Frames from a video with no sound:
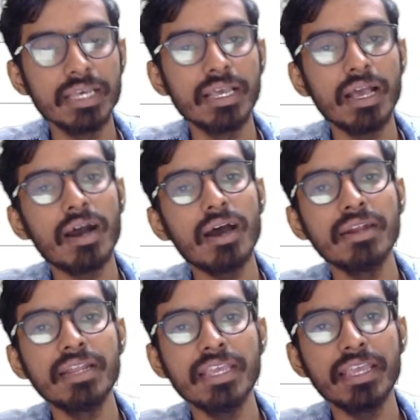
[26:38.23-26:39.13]
or
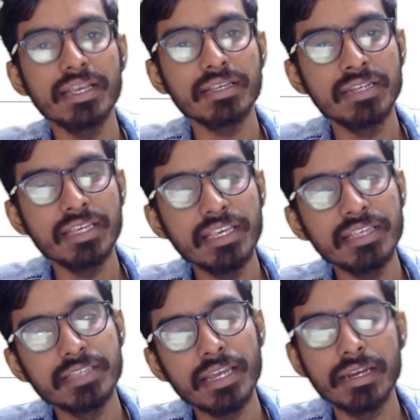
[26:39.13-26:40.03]

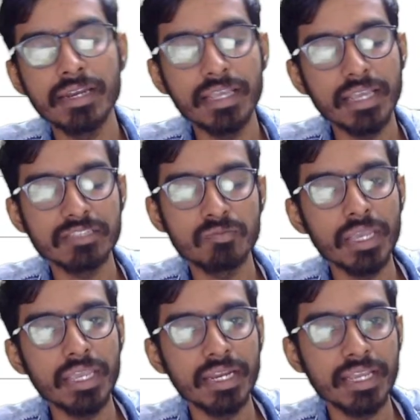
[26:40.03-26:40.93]
dz dx by
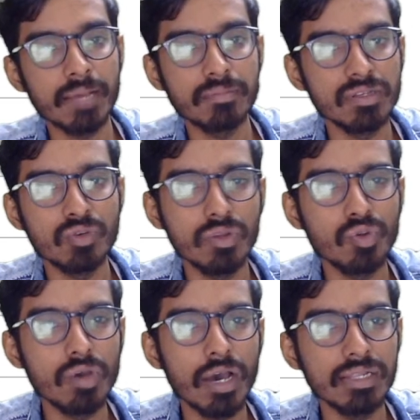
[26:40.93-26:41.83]
n cap. You
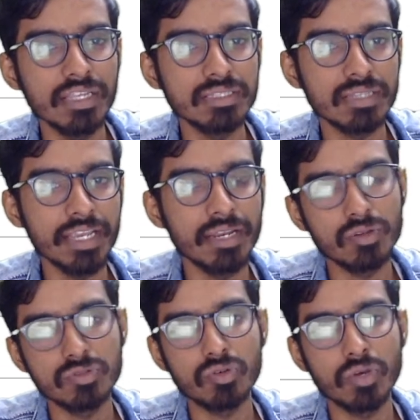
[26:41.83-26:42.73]
know all these, right?
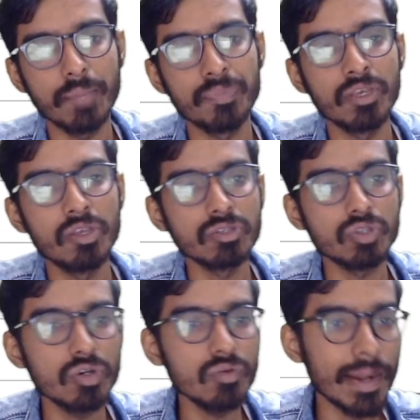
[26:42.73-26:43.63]
So
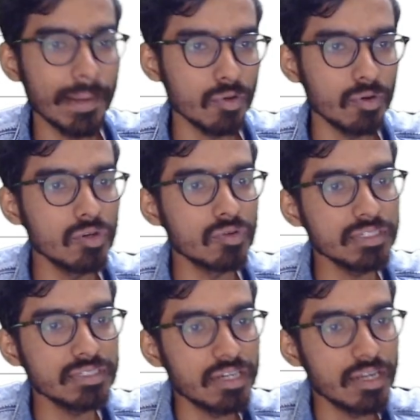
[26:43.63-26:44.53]
what I'm going to do
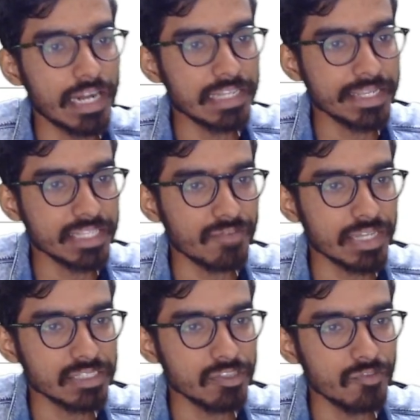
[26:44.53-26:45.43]
is, let us take the
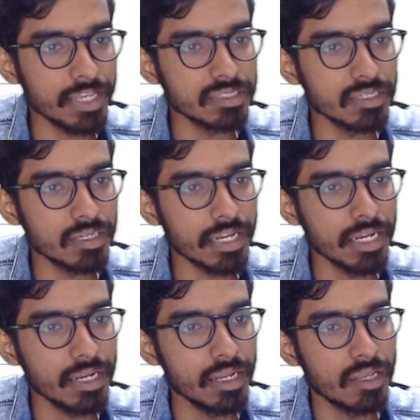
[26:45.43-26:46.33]
first phase, right?
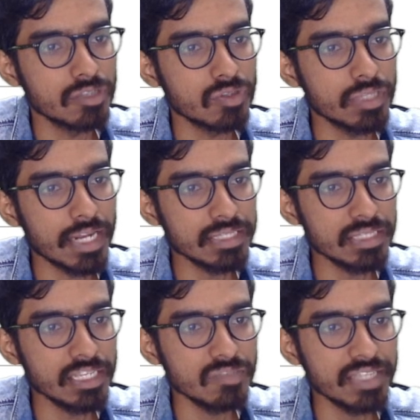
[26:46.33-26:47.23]
So there are
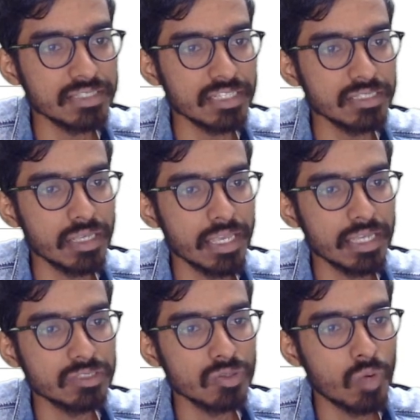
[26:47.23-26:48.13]
6 phases:
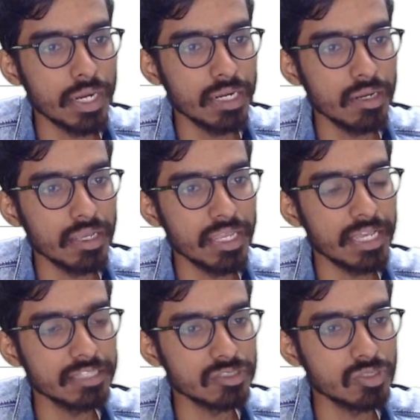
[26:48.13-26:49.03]
S1,
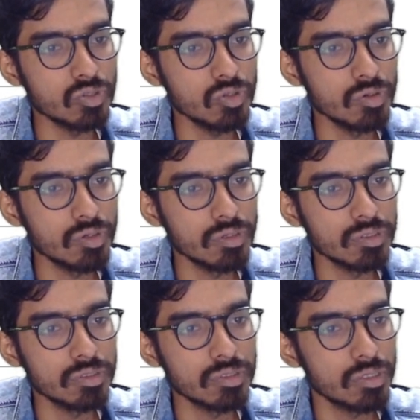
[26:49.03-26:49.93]
S2,
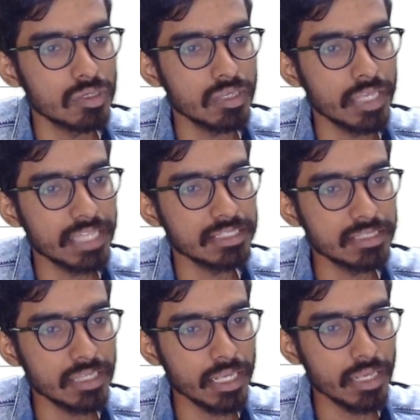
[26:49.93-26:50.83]

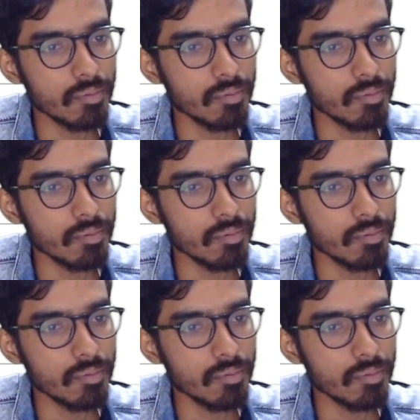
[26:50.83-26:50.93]
S3,